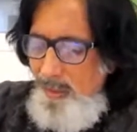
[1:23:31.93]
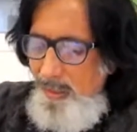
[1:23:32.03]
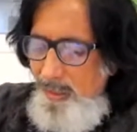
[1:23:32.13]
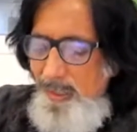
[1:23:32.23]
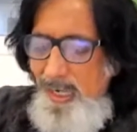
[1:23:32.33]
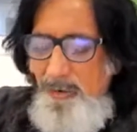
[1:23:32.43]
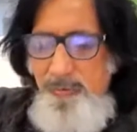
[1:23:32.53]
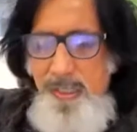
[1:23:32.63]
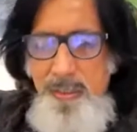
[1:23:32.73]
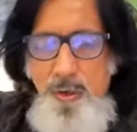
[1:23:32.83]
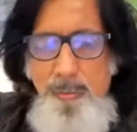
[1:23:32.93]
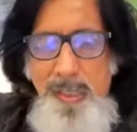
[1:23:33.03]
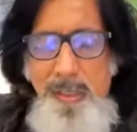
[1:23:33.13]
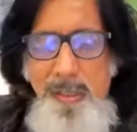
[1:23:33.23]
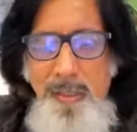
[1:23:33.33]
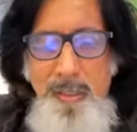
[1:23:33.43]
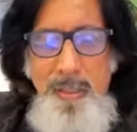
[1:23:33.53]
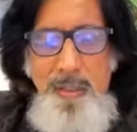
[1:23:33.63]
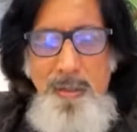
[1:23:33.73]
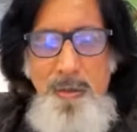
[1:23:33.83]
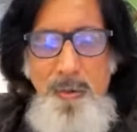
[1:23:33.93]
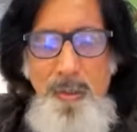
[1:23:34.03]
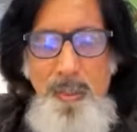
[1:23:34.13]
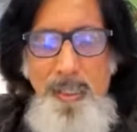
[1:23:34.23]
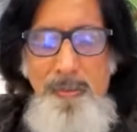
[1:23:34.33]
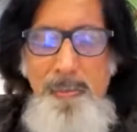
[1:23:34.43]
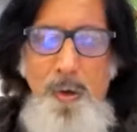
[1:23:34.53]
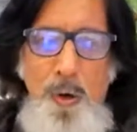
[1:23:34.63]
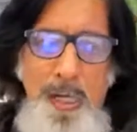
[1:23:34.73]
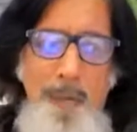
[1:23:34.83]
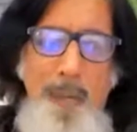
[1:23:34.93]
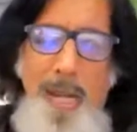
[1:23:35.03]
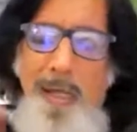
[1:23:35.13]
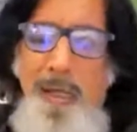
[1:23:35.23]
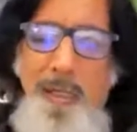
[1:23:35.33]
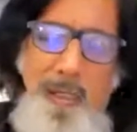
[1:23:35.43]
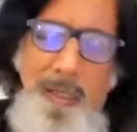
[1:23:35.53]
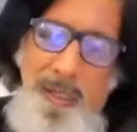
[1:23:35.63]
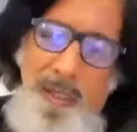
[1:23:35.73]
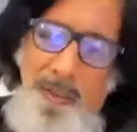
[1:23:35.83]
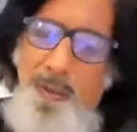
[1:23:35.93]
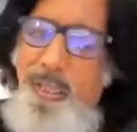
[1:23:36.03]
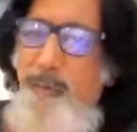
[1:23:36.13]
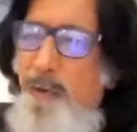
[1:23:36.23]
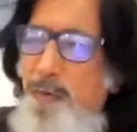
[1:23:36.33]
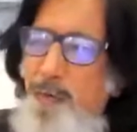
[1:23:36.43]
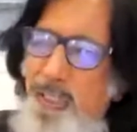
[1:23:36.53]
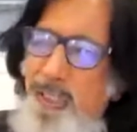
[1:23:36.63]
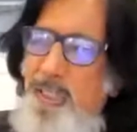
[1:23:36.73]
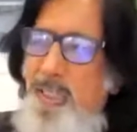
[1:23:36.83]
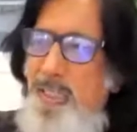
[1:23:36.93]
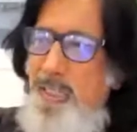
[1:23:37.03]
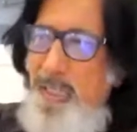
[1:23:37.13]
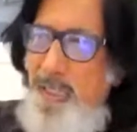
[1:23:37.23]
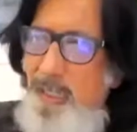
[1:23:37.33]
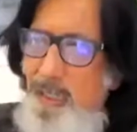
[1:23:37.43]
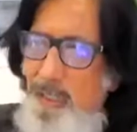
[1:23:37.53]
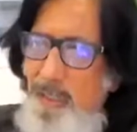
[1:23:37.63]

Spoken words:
even after so many years, you keep going back to some of your teachers, and